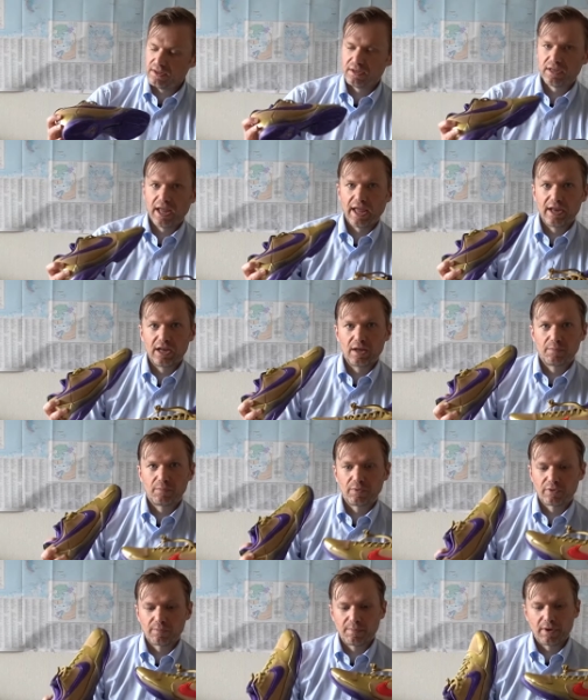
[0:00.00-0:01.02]
to end up
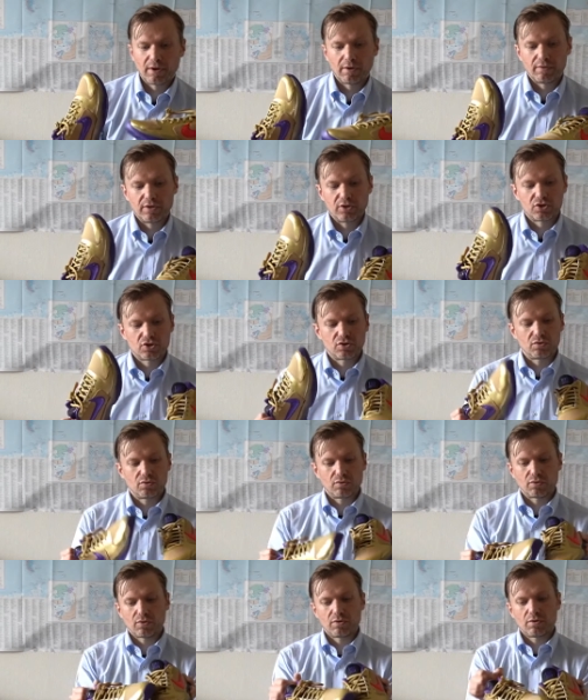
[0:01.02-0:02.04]
with a pair of these shoes?